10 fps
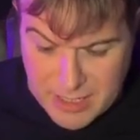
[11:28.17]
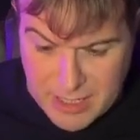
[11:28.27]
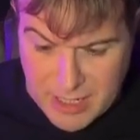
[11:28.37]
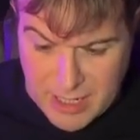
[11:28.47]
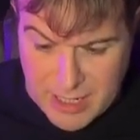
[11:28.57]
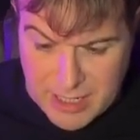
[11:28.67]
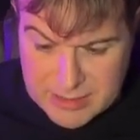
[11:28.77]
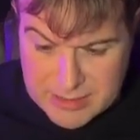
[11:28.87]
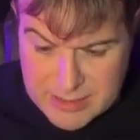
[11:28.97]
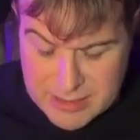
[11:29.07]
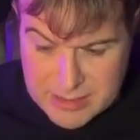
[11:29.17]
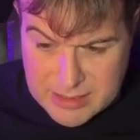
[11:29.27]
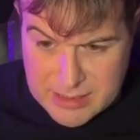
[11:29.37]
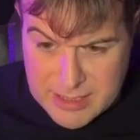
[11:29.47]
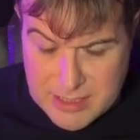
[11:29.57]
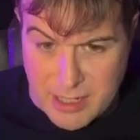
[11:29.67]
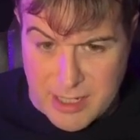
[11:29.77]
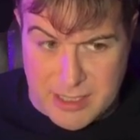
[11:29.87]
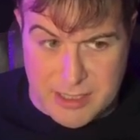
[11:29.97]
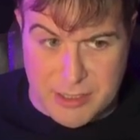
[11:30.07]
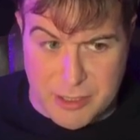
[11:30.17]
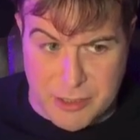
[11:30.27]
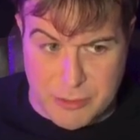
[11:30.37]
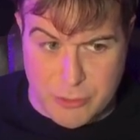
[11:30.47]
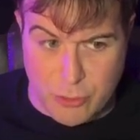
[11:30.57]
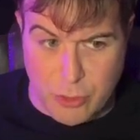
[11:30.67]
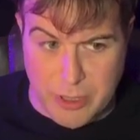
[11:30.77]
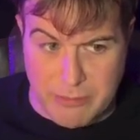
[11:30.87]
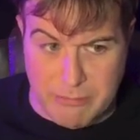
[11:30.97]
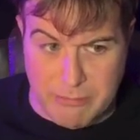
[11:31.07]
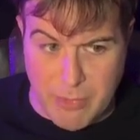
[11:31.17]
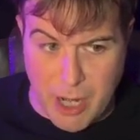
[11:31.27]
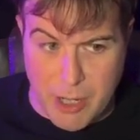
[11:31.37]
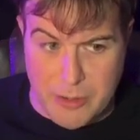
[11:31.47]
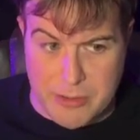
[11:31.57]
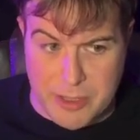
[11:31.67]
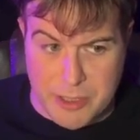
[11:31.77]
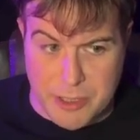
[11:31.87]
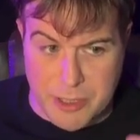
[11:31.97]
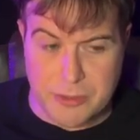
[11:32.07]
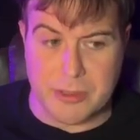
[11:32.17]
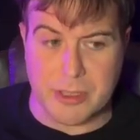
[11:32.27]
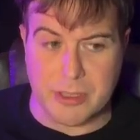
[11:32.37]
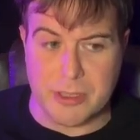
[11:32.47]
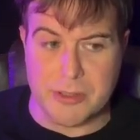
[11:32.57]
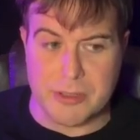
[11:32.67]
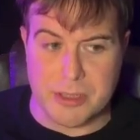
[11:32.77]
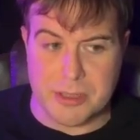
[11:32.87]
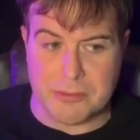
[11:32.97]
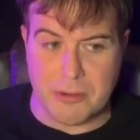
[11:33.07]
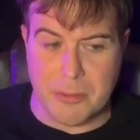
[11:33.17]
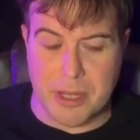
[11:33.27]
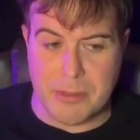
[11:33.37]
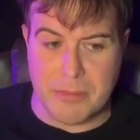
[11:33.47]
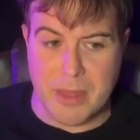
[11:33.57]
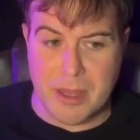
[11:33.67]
and decided to draw their own new conclusions from it.